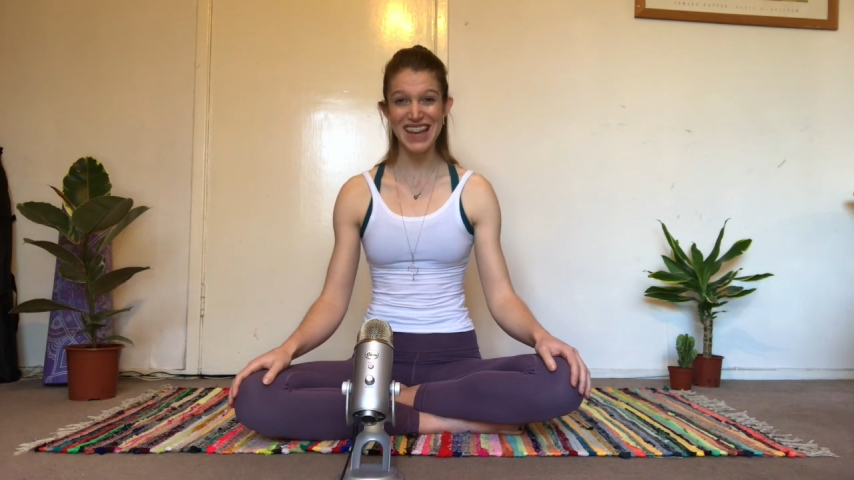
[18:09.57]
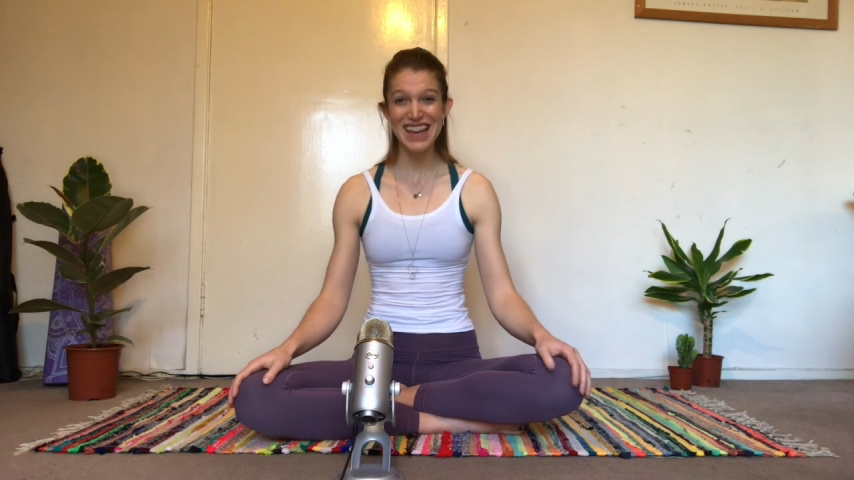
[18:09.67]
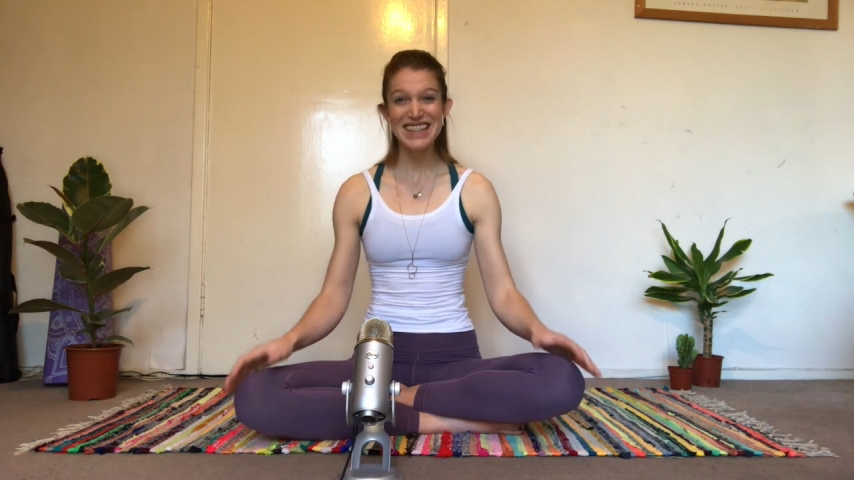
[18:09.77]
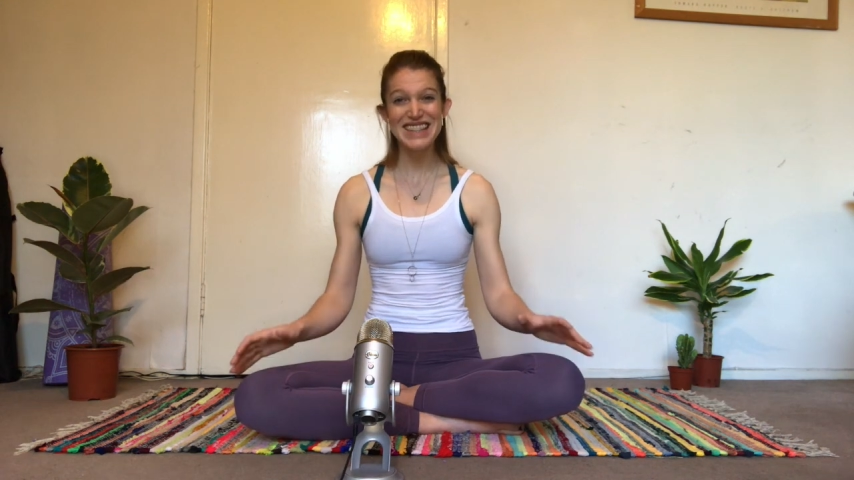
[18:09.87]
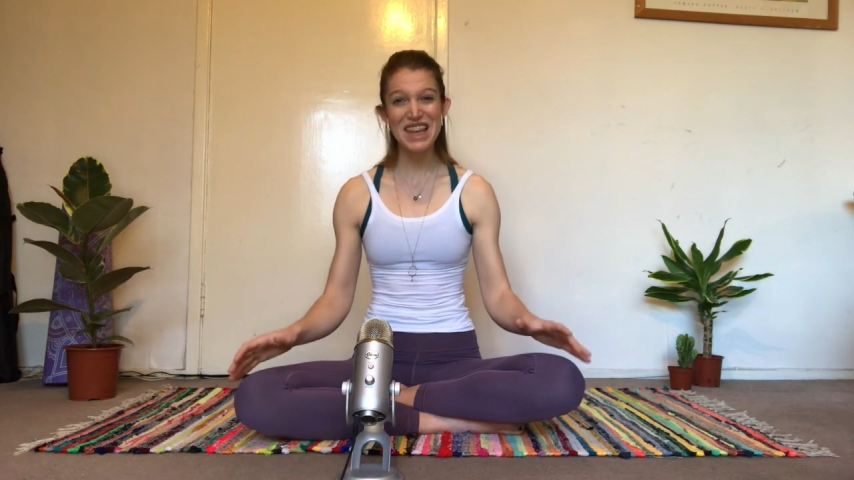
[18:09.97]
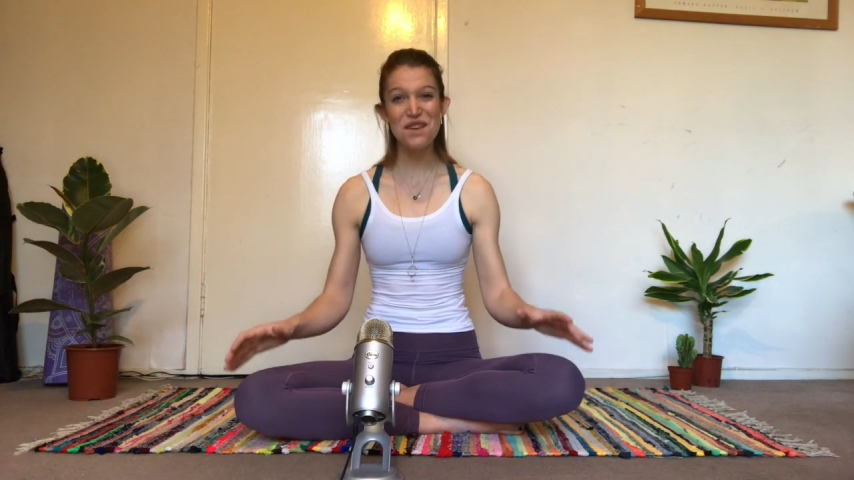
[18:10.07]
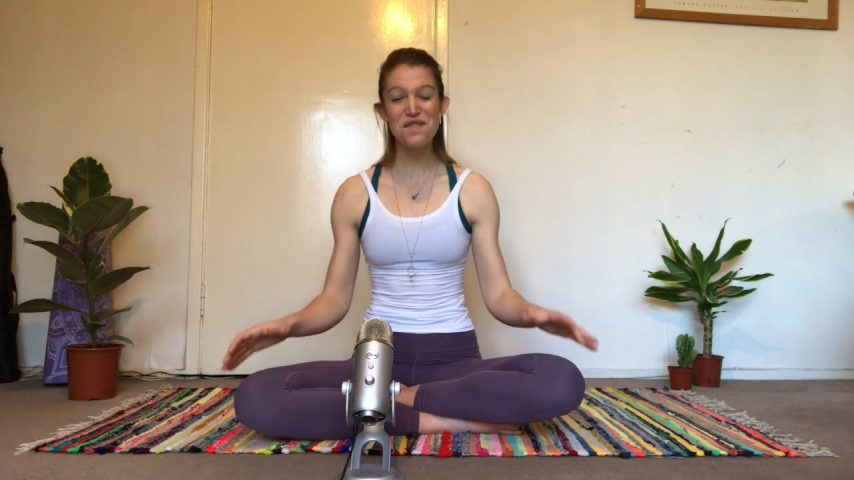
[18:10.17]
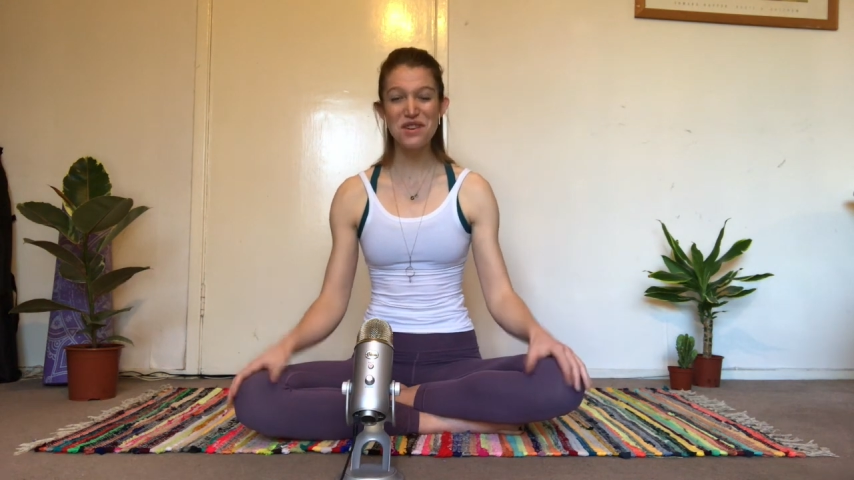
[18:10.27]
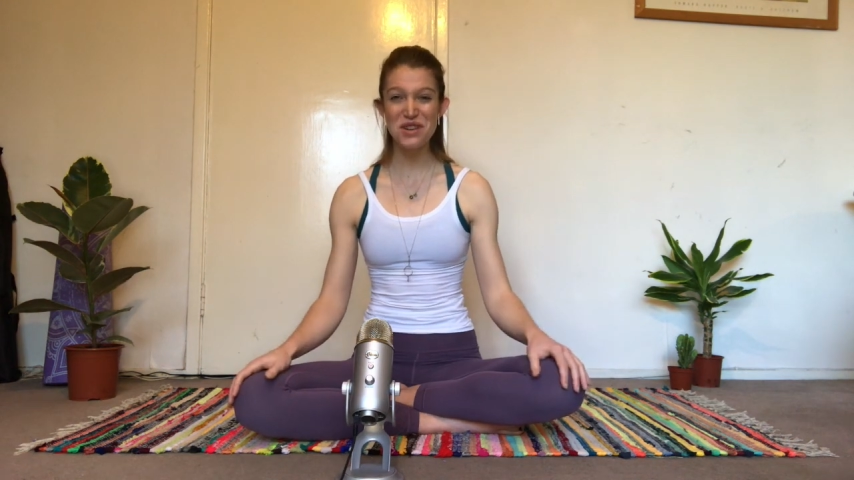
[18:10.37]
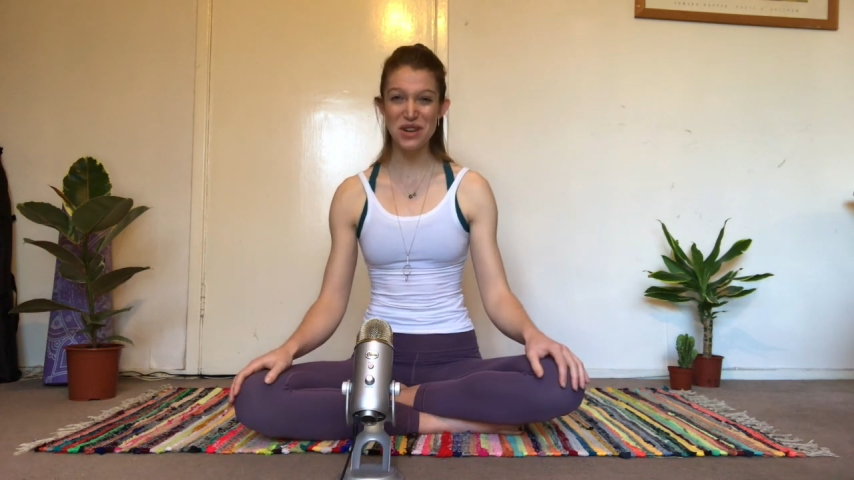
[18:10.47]
See if you
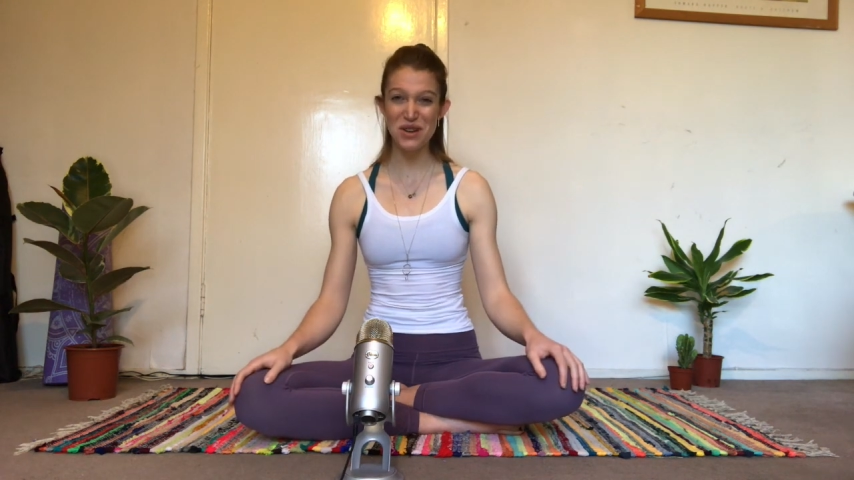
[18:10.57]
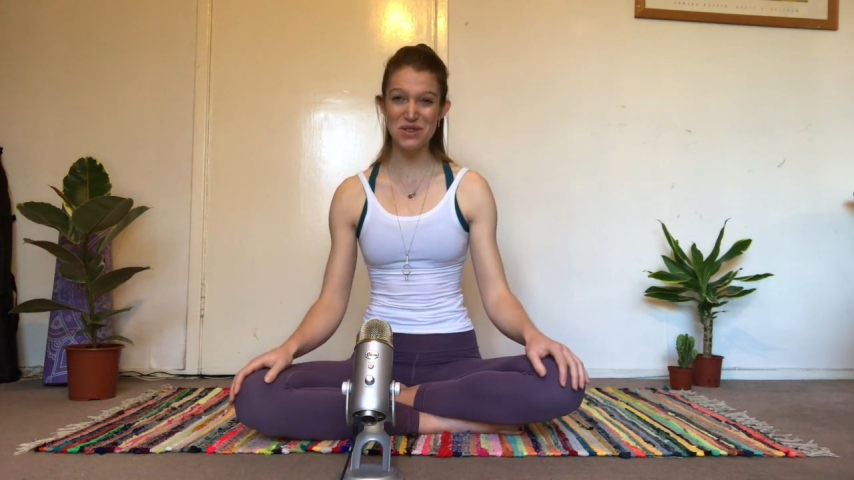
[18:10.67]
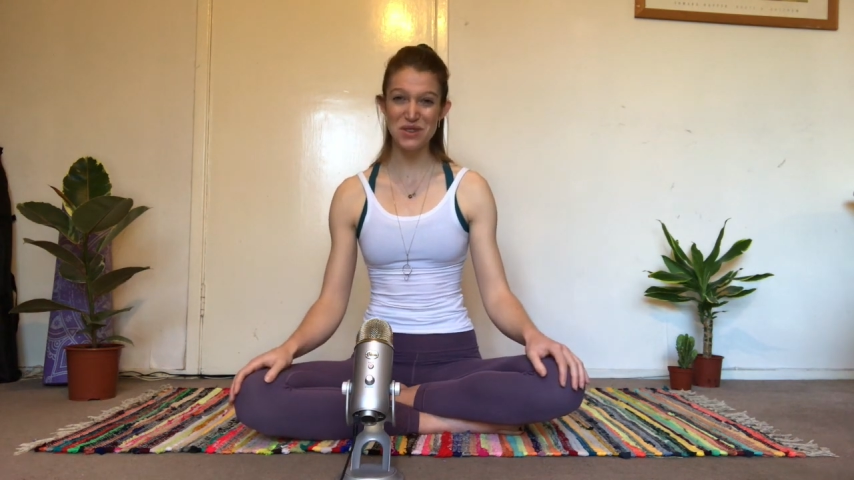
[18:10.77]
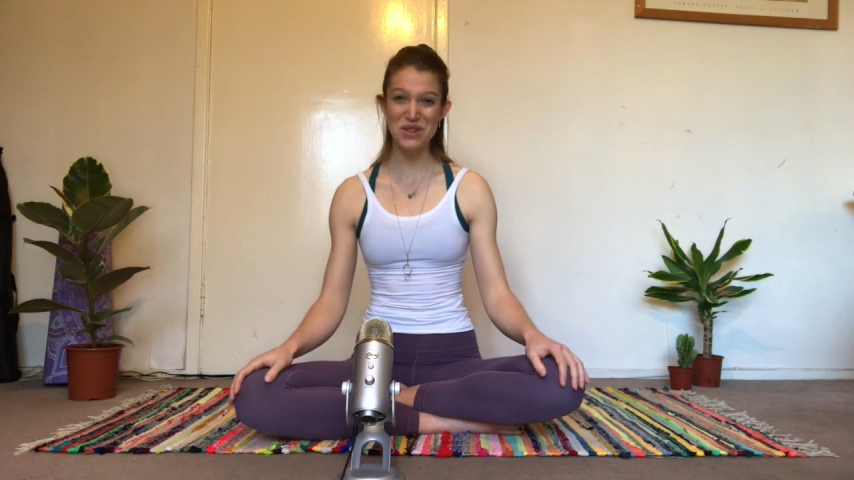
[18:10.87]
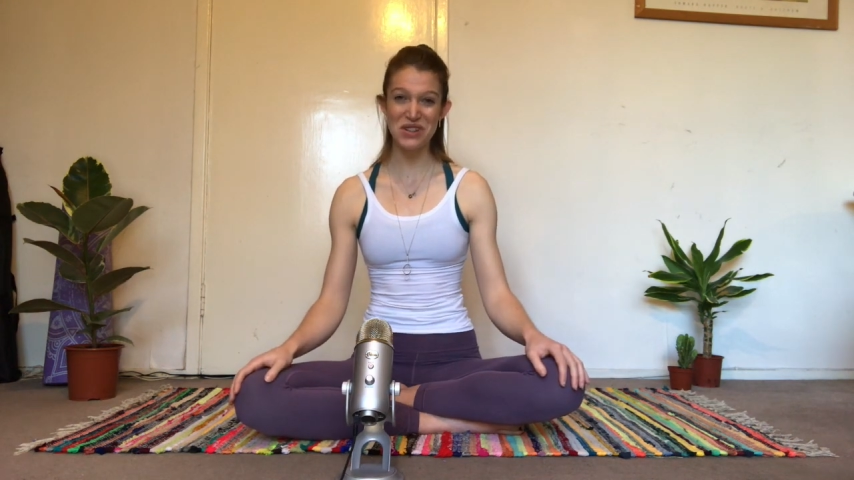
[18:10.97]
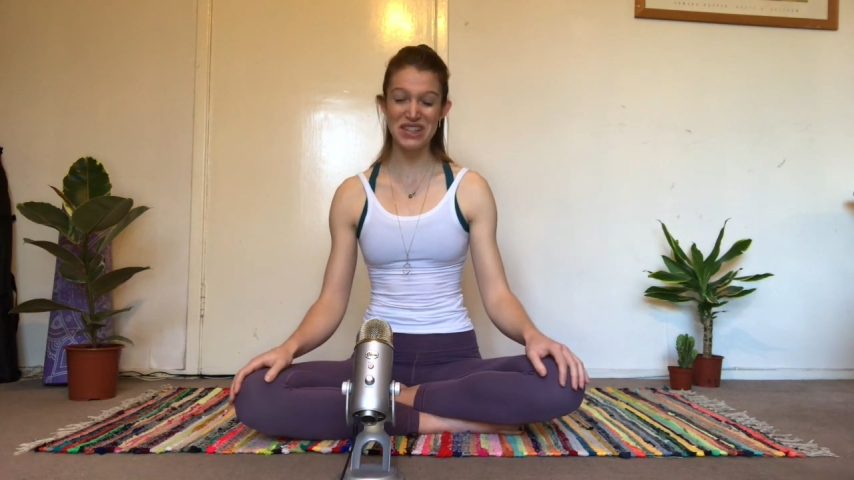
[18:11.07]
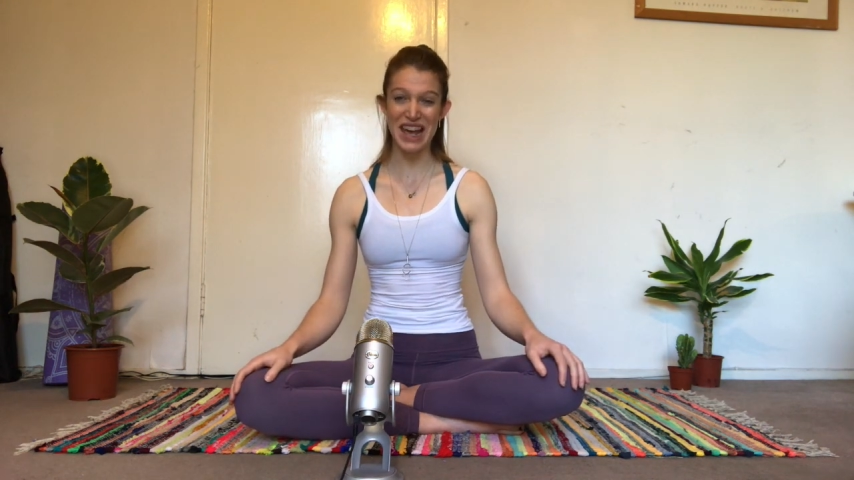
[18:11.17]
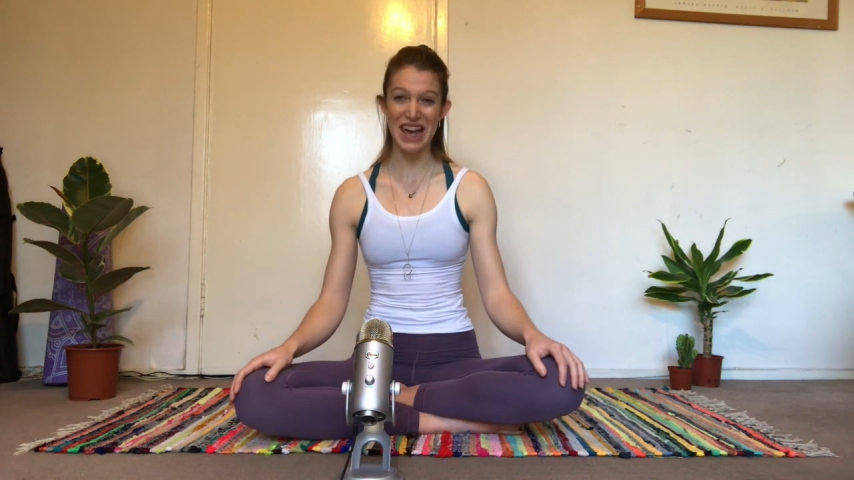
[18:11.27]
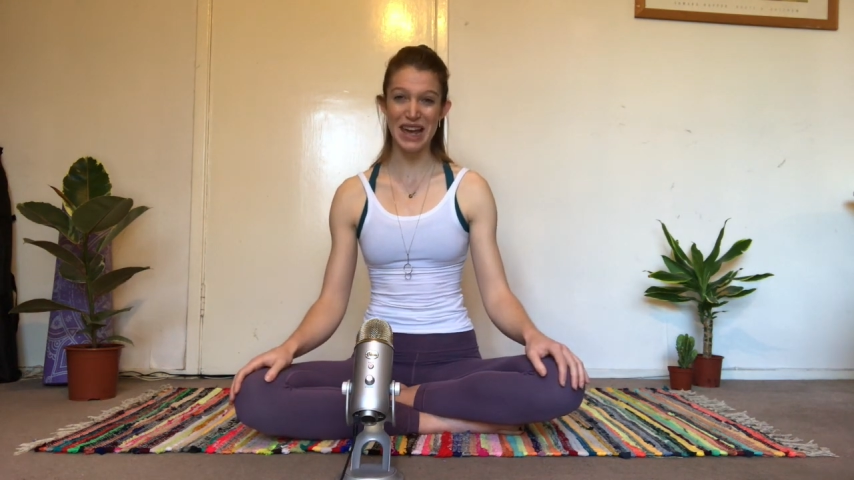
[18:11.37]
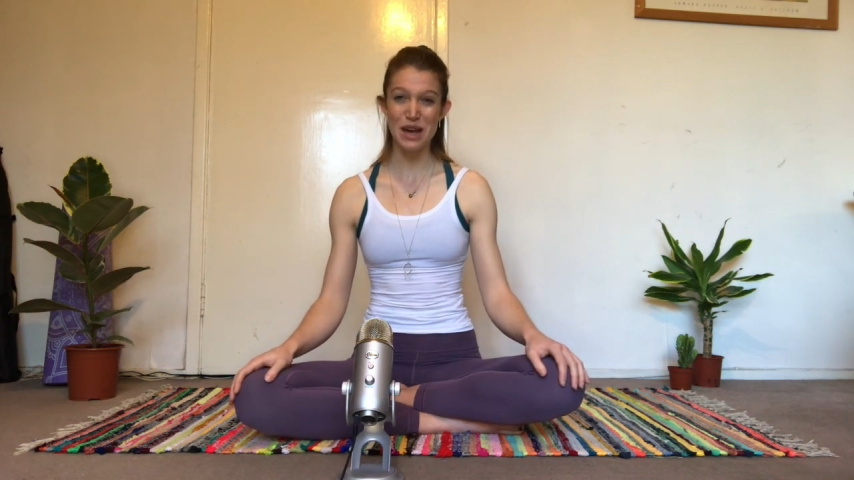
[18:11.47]
can go through your
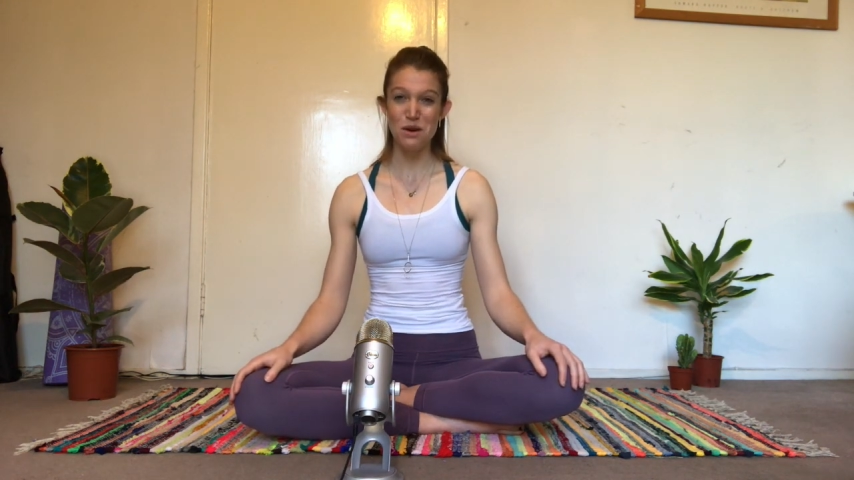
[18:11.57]
day